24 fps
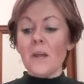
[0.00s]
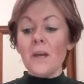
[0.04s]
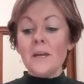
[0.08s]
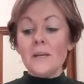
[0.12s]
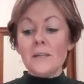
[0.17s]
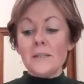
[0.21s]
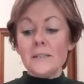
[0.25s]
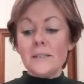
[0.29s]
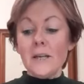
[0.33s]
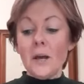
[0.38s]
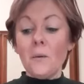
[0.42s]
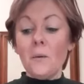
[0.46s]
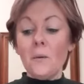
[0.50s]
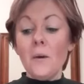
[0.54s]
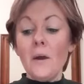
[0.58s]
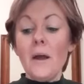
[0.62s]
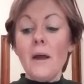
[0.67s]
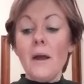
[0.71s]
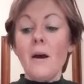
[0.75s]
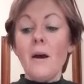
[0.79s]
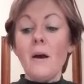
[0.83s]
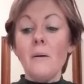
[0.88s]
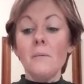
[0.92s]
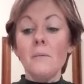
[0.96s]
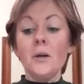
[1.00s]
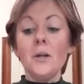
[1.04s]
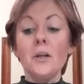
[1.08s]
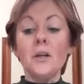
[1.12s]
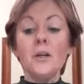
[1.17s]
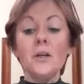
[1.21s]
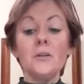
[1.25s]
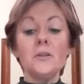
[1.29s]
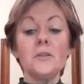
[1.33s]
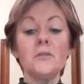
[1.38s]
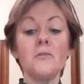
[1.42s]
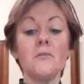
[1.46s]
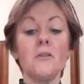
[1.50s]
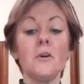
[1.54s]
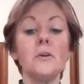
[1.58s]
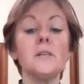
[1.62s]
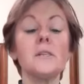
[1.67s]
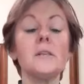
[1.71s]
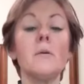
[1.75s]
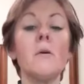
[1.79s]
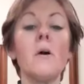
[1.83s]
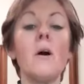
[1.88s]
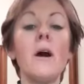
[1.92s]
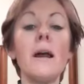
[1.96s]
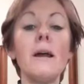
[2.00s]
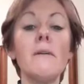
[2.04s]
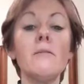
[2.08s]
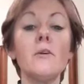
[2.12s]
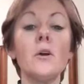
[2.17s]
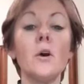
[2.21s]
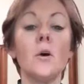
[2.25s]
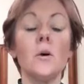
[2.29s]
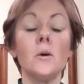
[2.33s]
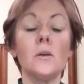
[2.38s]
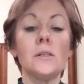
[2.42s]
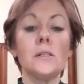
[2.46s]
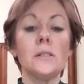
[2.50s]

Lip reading: So I'm going to use fruit. So I have got